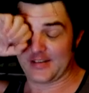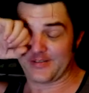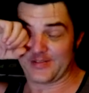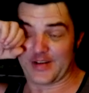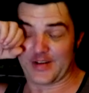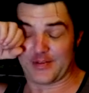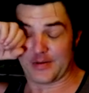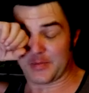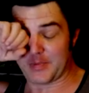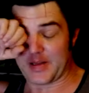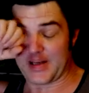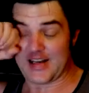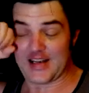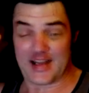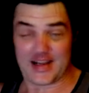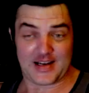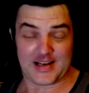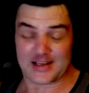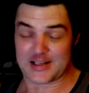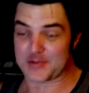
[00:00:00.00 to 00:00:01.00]
Never been in
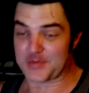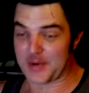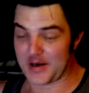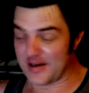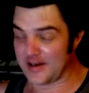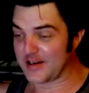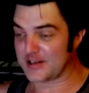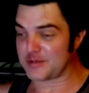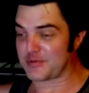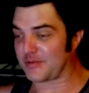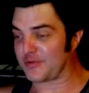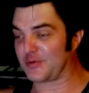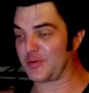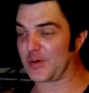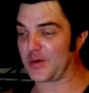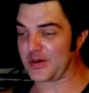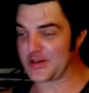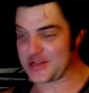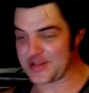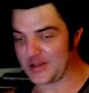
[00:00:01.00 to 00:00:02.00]
that experience
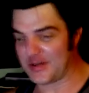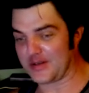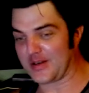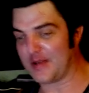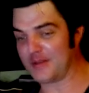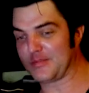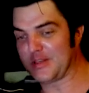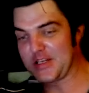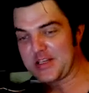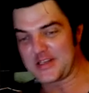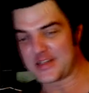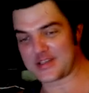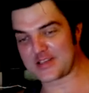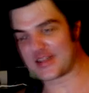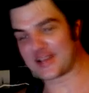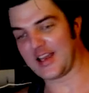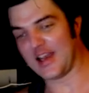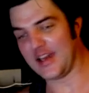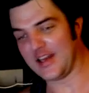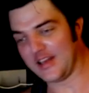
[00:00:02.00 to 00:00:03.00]
before, so I'm just
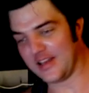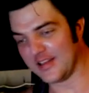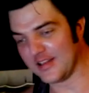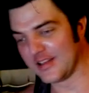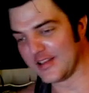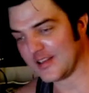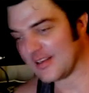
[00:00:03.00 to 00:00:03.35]
kind of